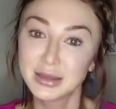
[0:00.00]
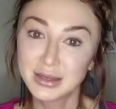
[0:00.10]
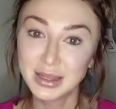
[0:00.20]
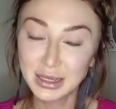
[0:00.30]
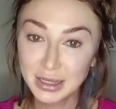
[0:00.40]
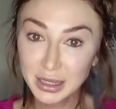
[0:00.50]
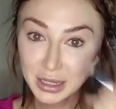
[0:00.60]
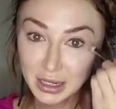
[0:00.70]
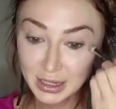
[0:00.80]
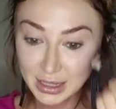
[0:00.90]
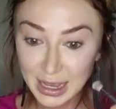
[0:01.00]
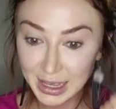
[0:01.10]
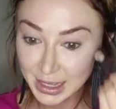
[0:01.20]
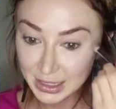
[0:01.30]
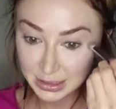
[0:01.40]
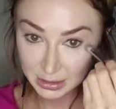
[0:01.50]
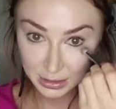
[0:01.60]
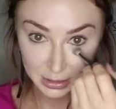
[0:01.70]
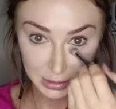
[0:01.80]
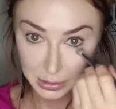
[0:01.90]
Nikki, yes!
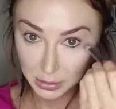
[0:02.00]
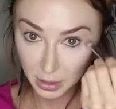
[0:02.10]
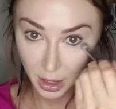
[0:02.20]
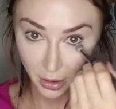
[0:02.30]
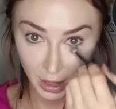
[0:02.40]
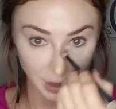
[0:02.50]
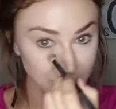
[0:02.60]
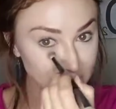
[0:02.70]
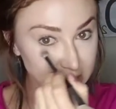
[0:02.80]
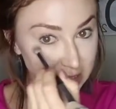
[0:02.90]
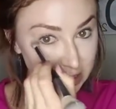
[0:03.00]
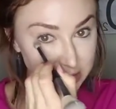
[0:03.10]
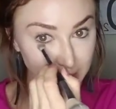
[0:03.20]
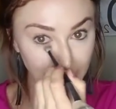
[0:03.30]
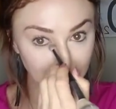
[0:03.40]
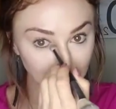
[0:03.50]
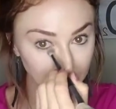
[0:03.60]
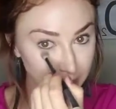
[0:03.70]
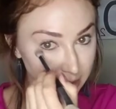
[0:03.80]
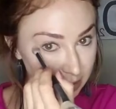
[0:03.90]
Okay, just text me later.
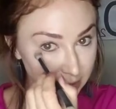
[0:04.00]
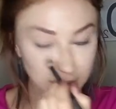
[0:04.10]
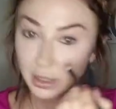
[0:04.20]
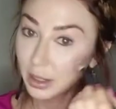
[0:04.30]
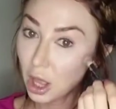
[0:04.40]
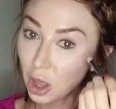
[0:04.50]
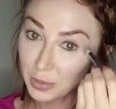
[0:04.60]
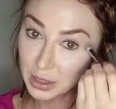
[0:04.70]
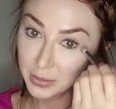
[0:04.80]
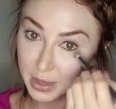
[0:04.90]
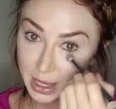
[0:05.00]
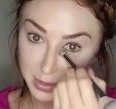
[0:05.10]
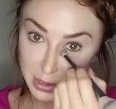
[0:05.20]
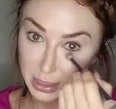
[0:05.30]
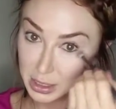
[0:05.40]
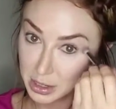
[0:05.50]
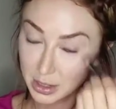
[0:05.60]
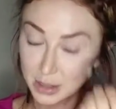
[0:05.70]
Call me, maybe.